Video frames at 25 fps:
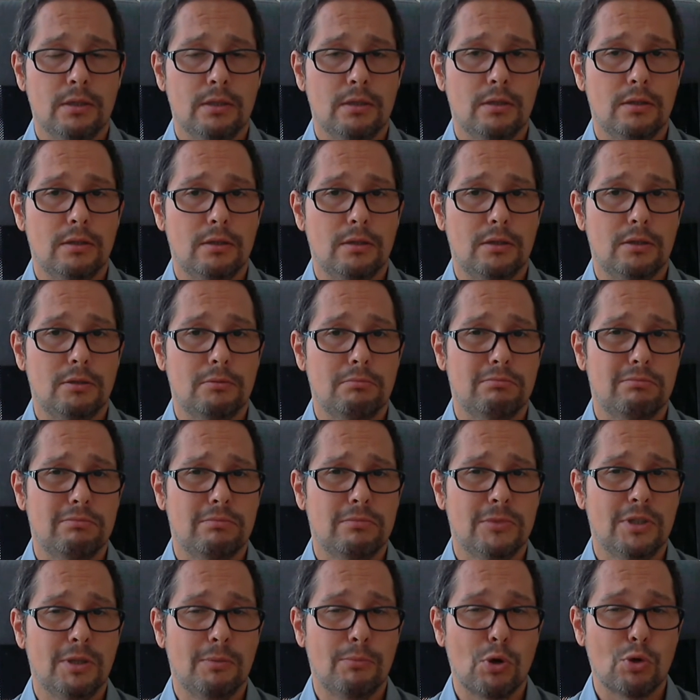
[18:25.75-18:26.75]
Uh,
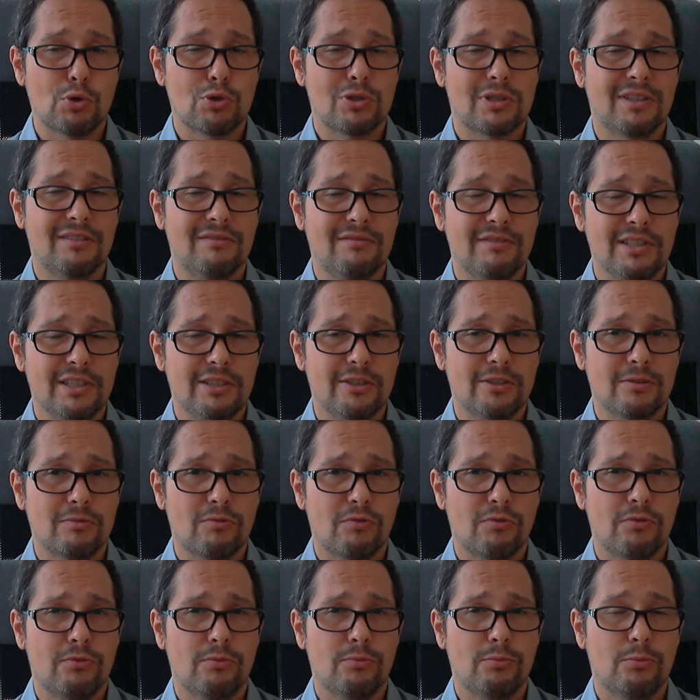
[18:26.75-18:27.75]
the most
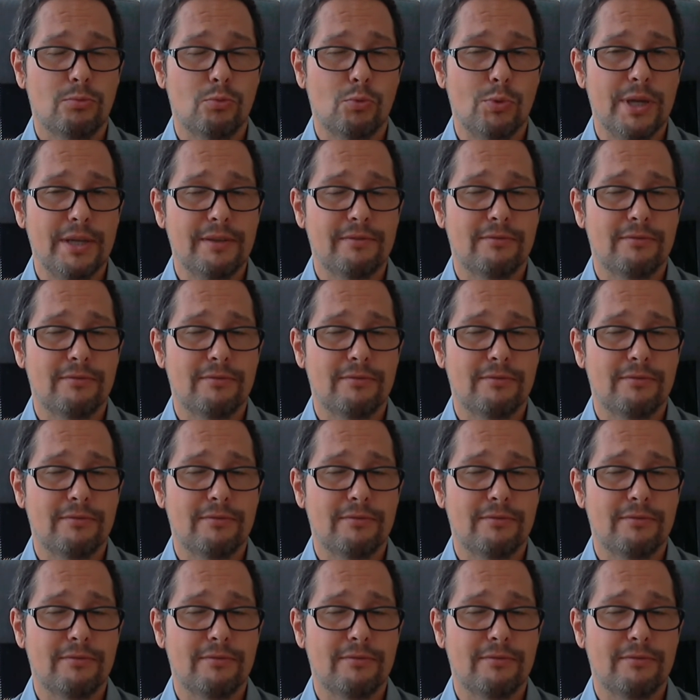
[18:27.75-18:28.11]
convenient way